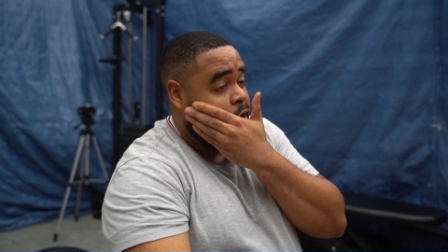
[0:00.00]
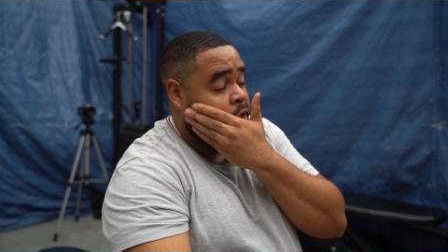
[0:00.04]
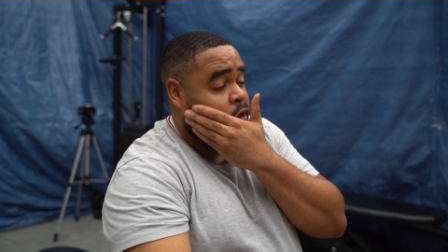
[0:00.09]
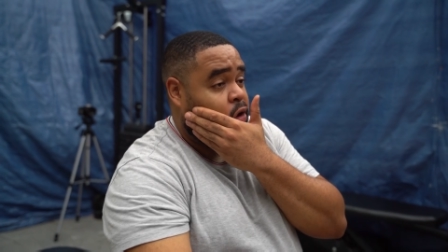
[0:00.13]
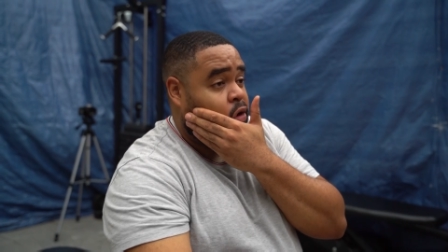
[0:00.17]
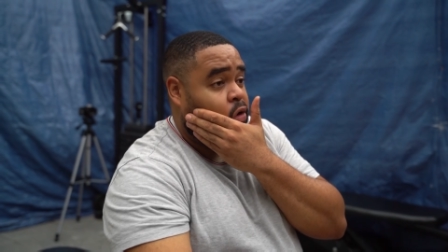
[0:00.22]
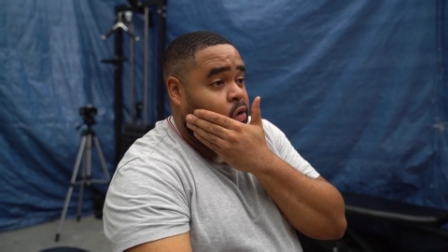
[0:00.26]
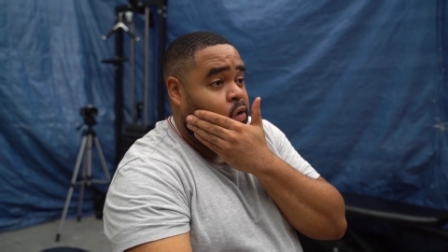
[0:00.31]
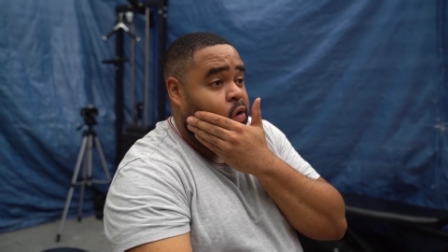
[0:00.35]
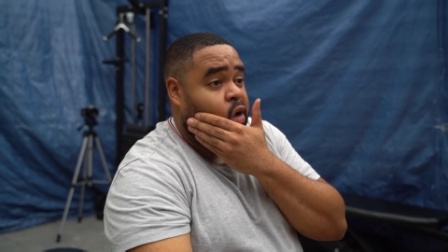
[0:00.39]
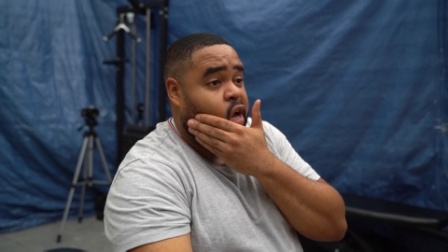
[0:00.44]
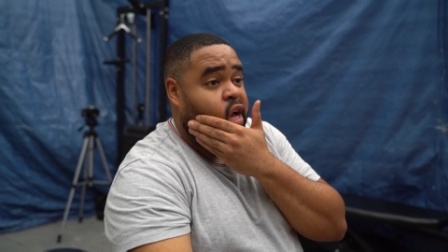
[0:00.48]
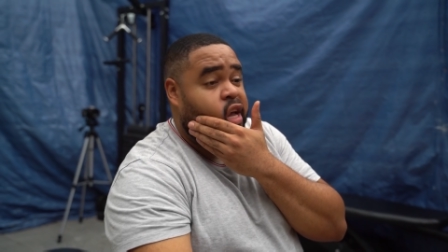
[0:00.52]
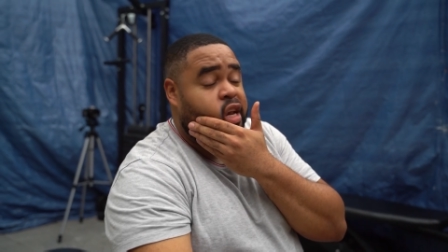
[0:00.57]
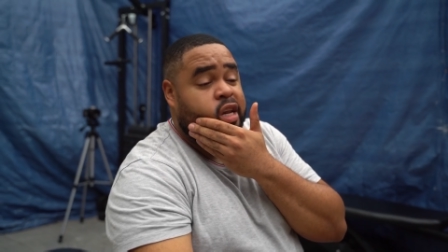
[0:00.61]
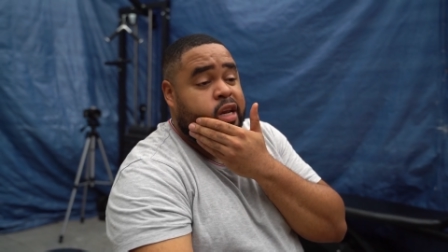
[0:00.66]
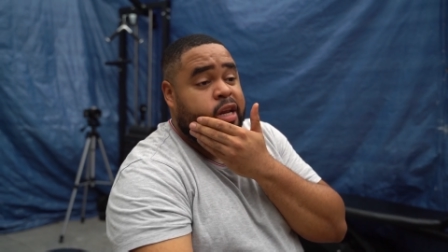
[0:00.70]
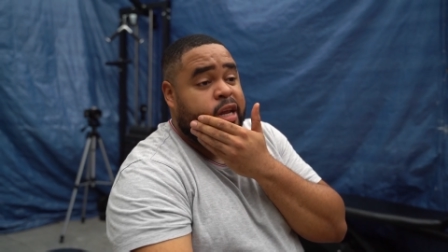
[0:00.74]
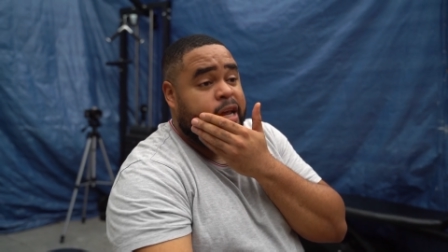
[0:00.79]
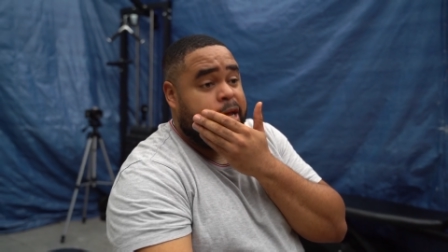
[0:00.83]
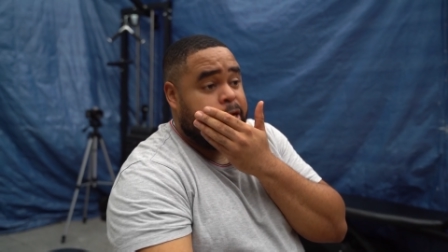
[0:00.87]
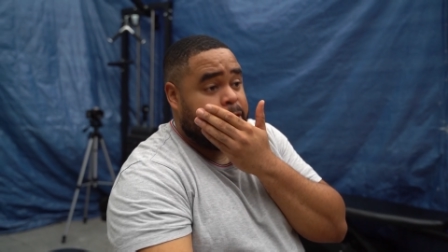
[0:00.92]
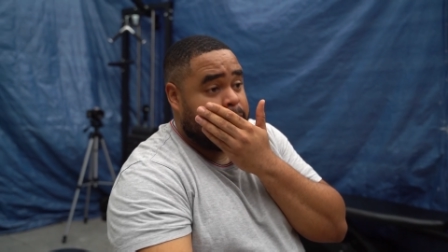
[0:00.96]
You know, I
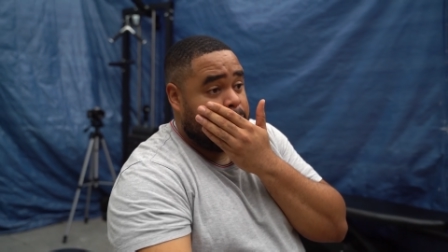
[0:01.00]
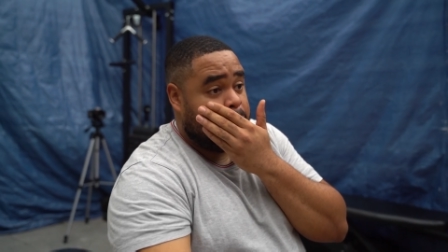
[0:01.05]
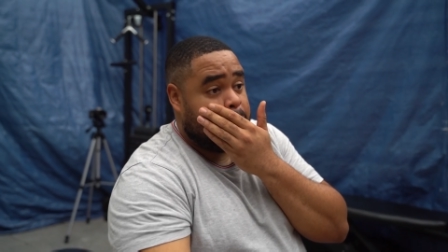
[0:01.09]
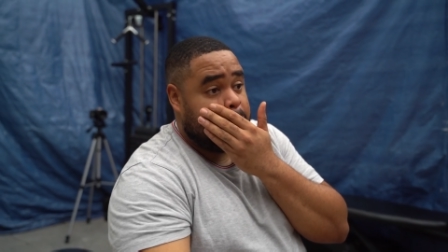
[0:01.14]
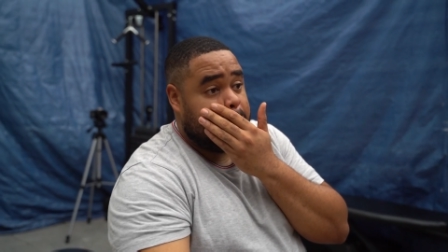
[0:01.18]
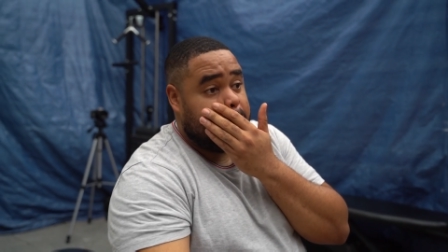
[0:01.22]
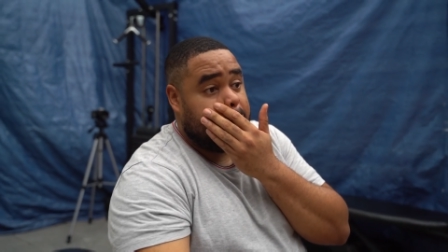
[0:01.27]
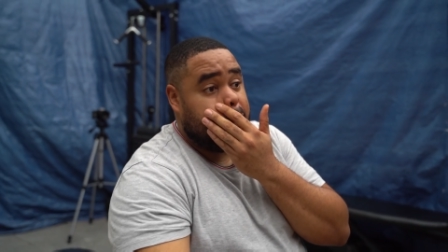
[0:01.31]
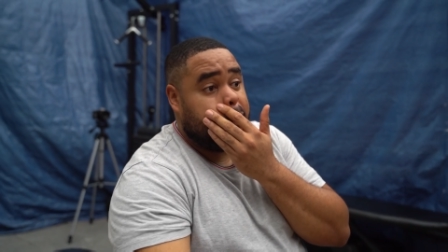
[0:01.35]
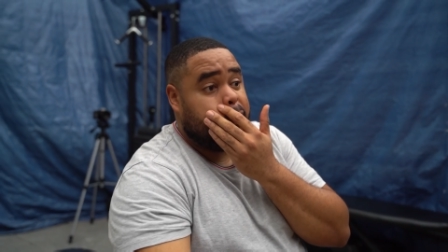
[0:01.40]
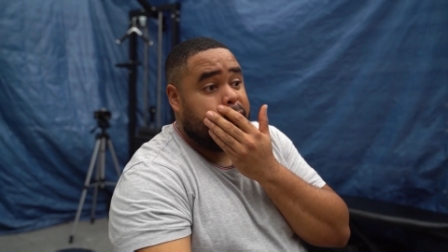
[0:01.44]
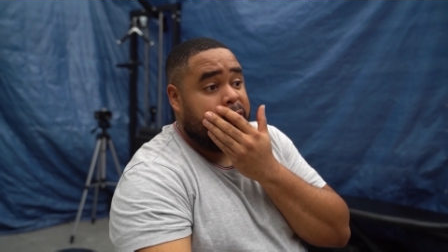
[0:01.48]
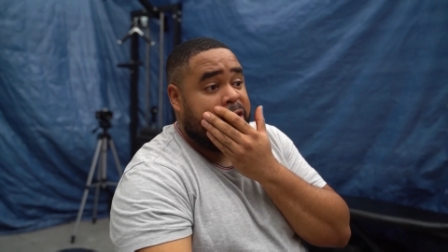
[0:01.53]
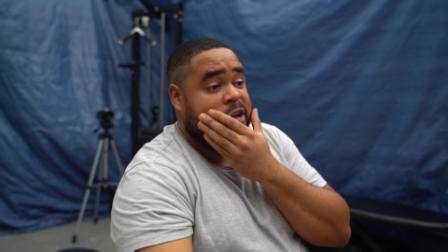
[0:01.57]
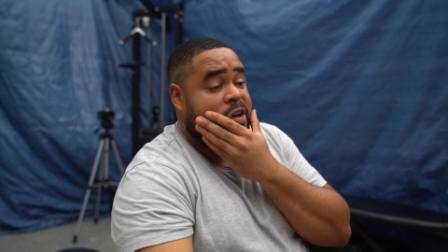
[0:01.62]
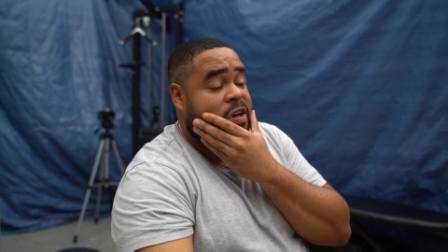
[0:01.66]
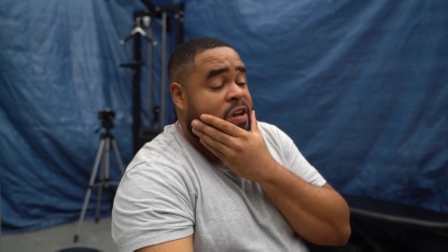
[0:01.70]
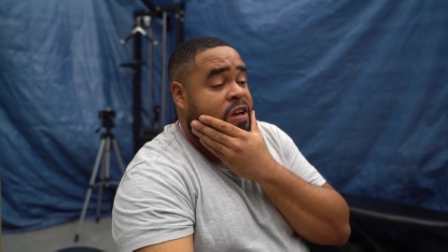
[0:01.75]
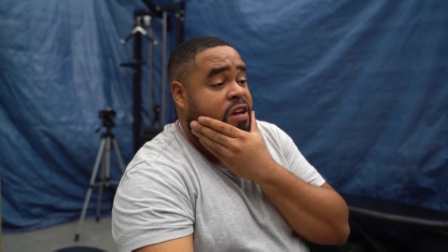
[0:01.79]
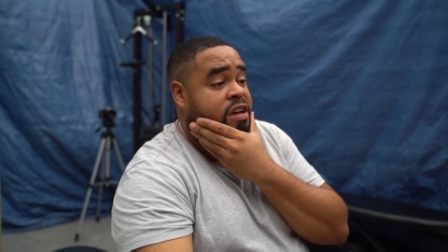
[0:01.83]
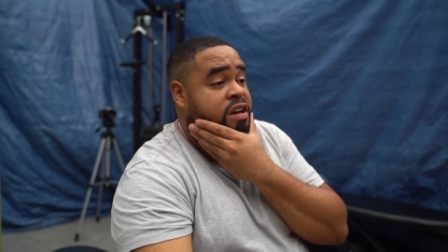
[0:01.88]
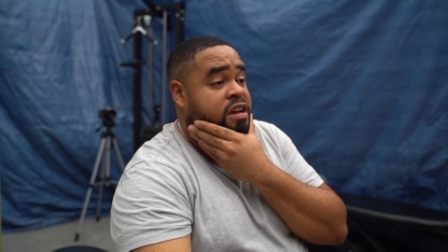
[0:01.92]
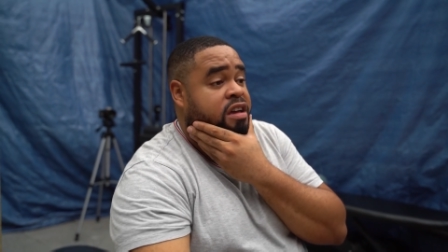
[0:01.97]
didn't enjoy the degree
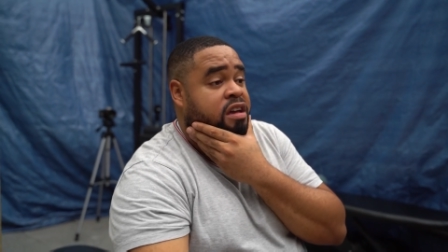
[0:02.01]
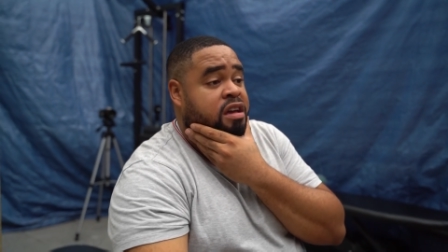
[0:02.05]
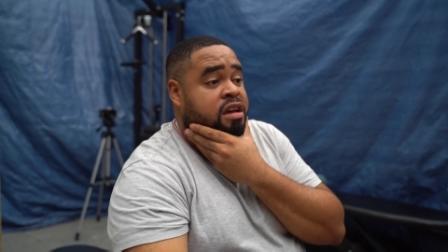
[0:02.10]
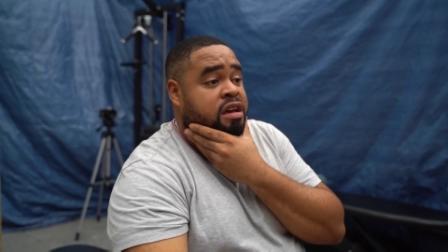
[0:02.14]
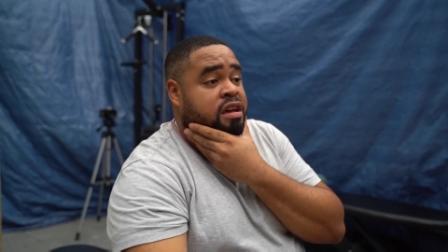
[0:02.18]
yeah.